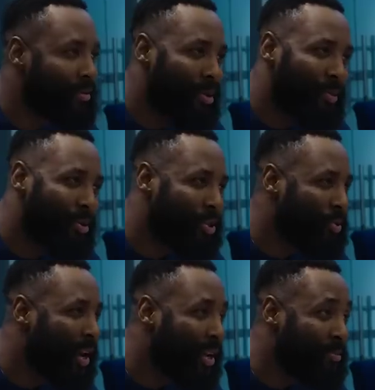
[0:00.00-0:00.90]
Come on, you
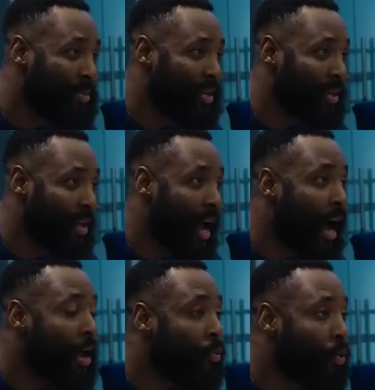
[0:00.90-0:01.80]
heard me.
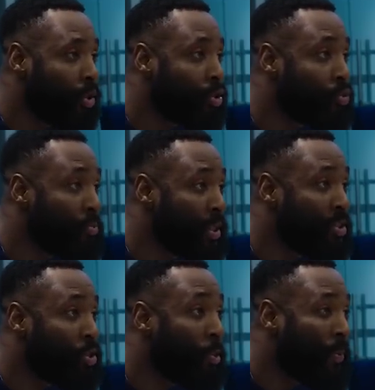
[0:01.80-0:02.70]
I want to
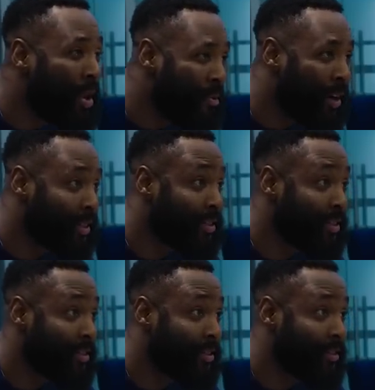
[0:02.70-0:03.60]
meet your
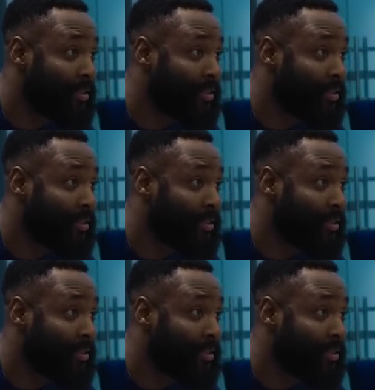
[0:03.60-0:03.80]
parents.